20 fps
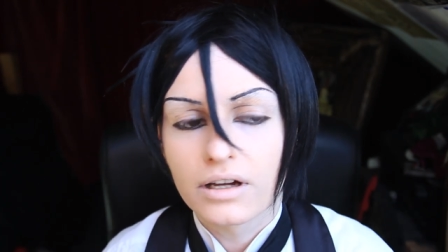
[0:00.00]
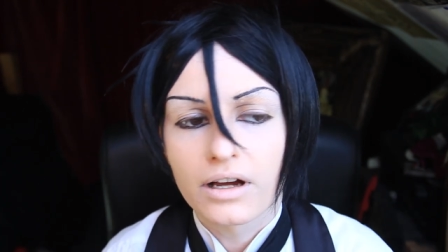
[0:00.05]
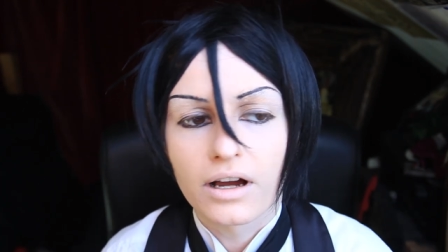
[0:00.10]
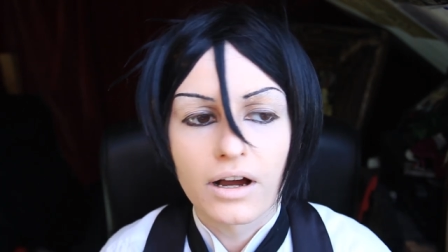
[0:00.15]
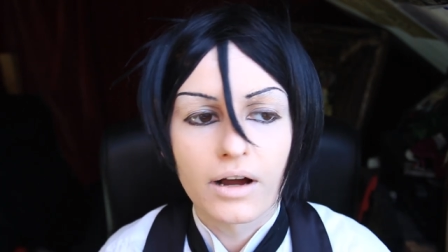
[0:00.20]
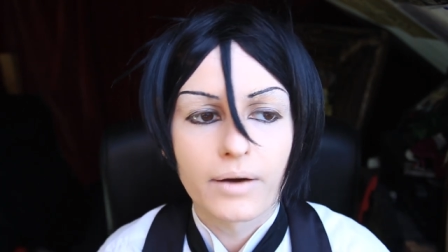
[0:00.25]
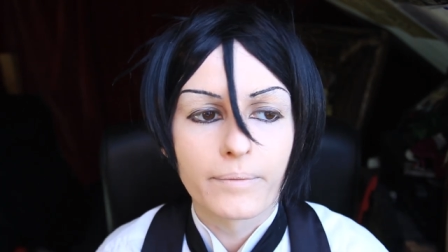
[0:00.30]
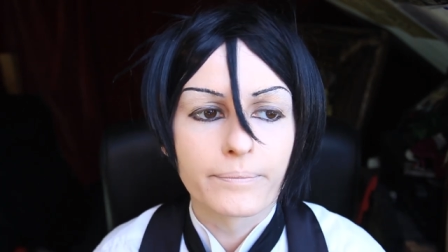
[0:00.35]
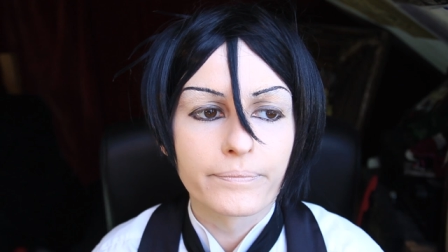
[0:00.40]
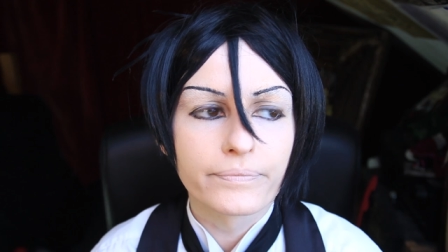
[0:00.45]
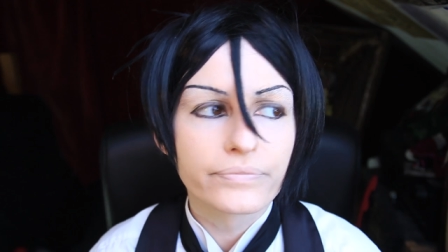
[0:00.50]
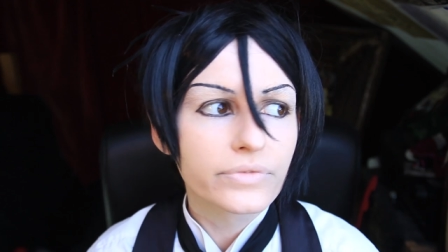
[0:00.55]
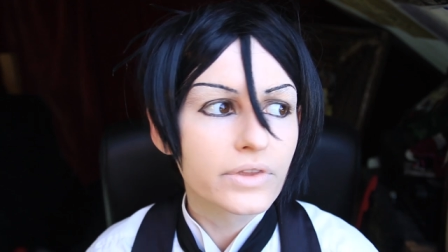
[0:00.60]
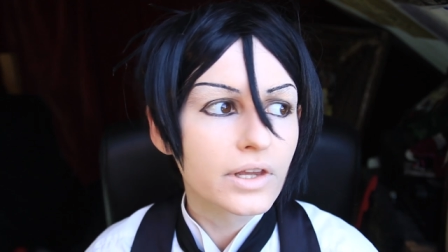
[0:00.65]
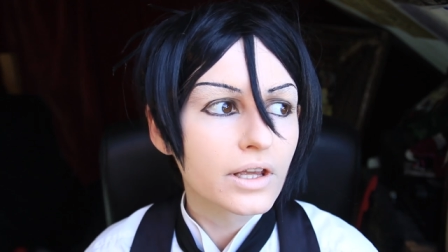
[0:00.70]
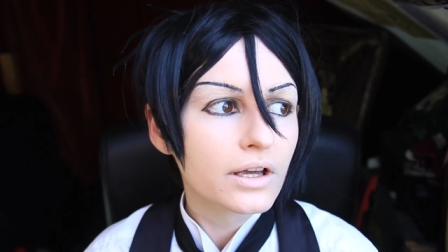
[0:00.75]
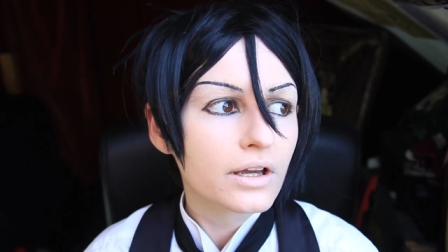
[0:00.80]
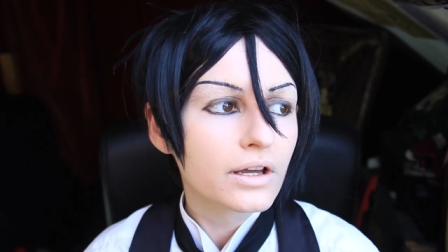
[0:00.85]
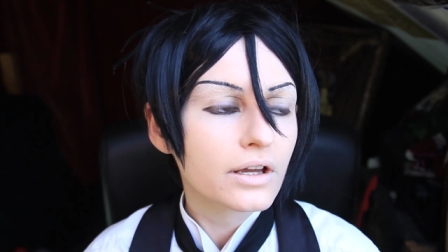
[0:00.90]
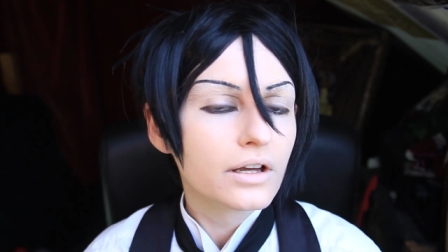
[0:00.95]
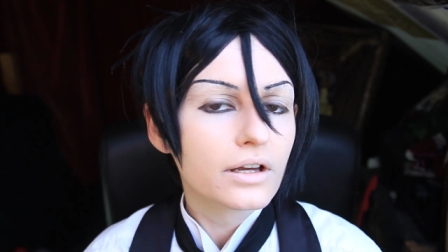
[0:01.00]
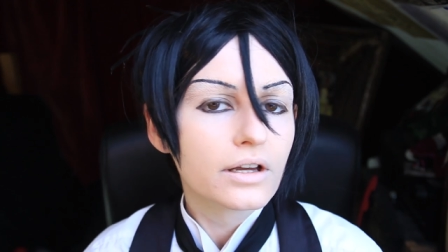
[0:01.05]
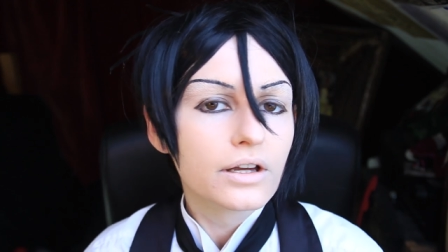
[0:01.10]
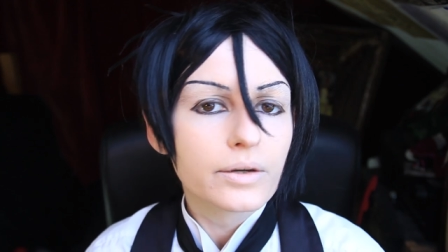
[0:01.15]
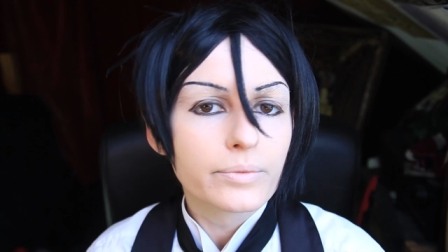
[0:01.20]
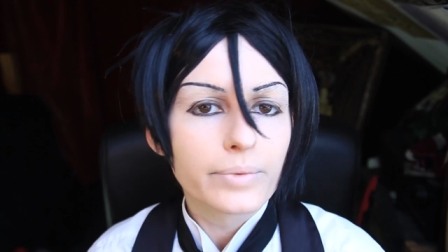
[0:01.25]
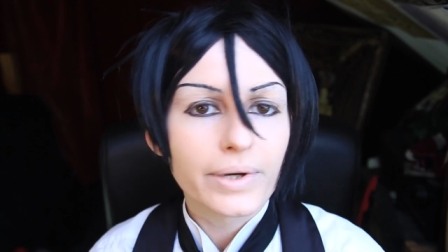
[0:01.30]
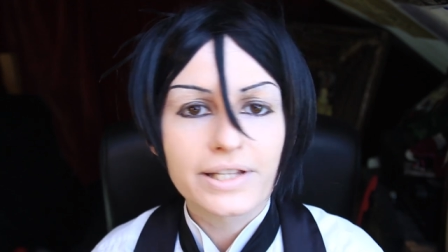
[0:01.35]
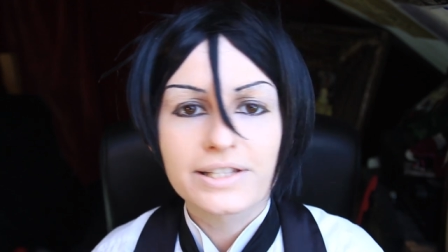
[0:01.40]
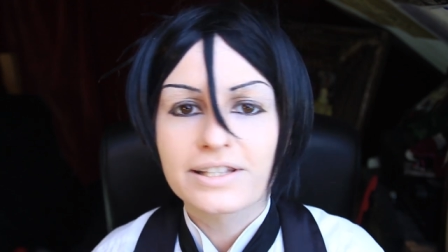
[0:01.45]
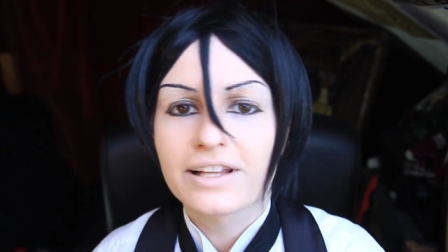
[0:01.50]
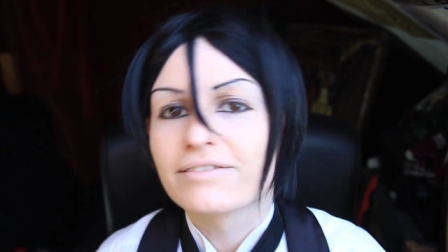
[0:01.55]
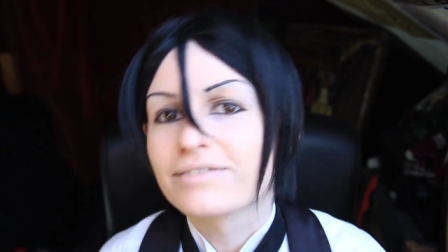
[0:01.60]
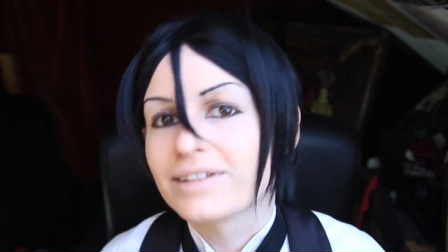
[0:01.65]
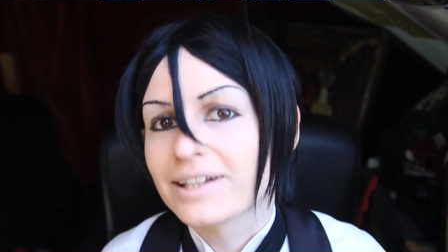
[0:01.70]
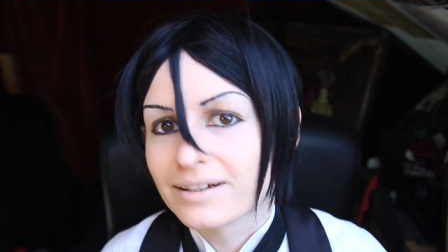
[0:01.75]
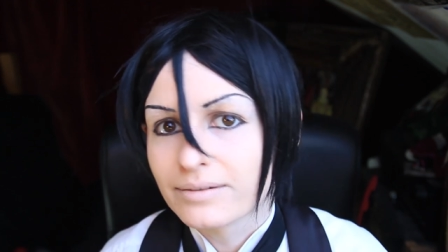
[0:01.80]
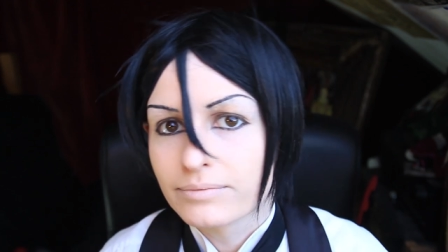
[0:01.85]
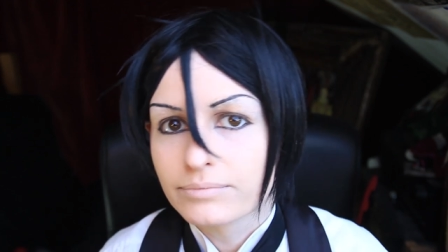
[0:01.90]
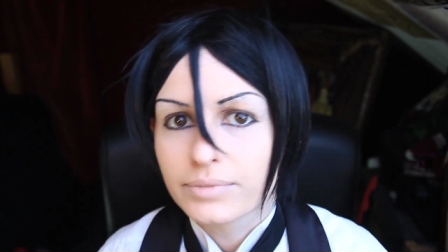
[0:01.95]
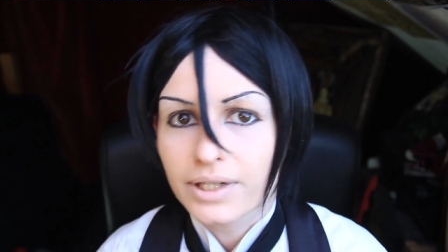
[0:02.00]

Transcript: Um, but it's lovely